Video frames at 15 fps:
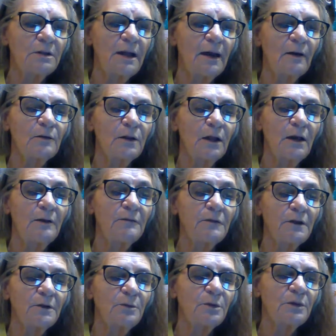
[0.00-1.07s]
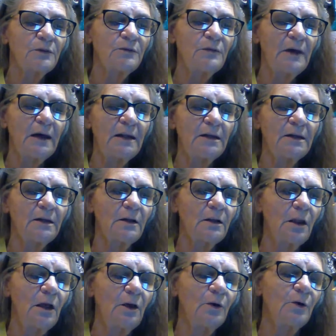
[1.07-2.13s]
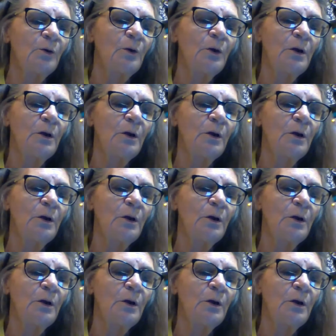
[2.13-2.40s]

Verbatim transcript: now lovely with the fading glow